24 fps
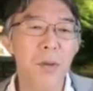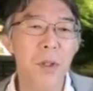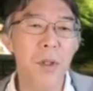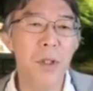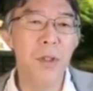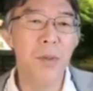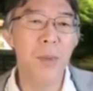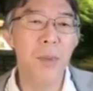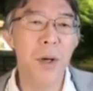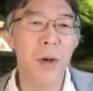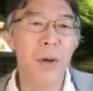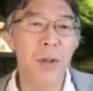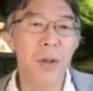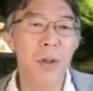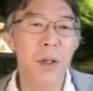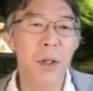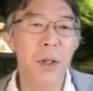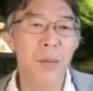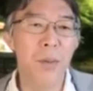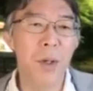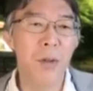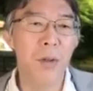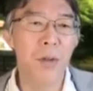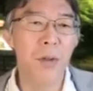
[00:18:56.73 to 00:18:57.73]
this parent
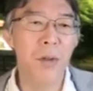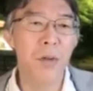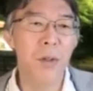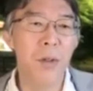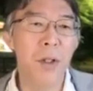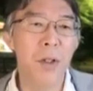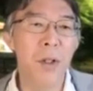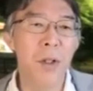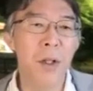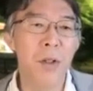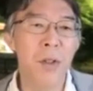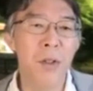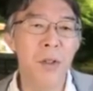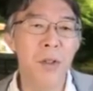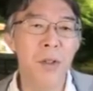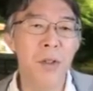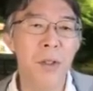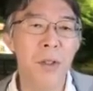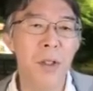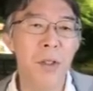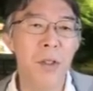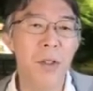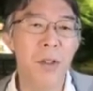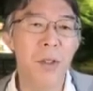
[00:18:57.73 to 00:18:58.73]
Hamiltonian and the
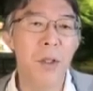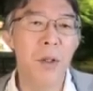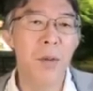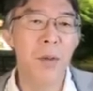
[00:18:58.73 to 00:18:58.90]
states,